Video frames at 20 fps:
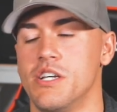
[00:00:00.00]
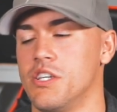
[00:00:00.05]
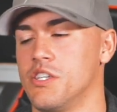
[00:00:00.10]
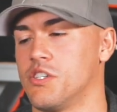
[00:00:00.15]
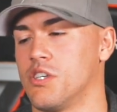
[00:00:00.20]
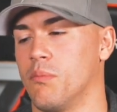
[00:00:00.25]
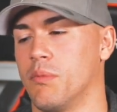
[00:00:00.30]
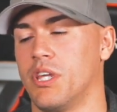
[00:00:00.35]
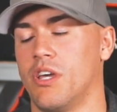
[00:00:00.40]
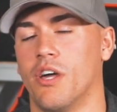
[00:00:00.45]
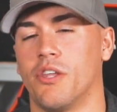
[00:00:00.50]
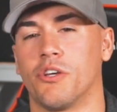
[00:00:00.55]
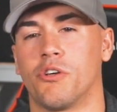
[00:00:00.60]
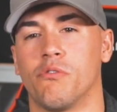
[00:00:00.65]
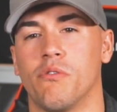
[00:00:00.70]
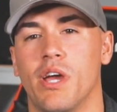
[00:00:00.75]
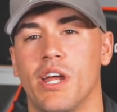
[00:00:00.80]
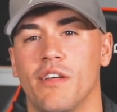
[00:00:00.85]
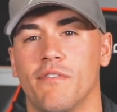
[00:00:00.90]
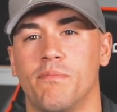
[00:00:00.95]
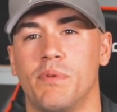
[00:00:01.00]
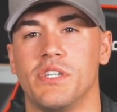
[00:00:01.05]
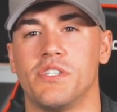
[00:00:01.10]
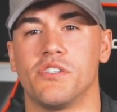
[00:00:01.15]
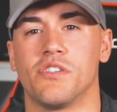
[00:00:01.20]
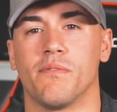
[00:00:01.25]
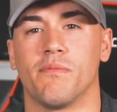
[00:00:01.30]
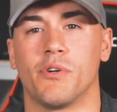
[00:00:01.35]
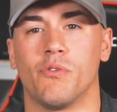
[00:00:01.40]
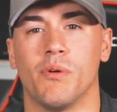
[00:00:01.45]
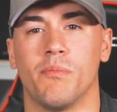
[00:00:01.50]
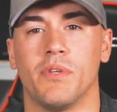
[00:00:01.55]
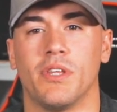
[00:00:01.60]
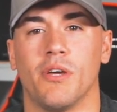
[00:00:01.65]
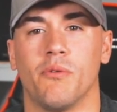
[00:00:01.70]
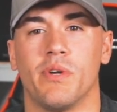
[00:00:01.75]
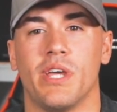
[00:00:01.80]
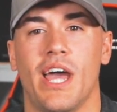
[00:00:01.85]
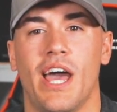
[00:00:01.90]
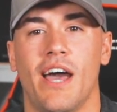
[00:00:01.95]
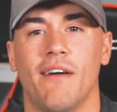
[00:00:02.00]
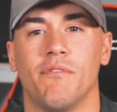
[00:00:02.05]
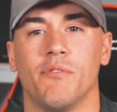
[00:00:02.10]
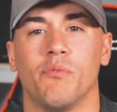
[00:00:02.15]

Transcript: Some of the other creative pieces of equipment that we have,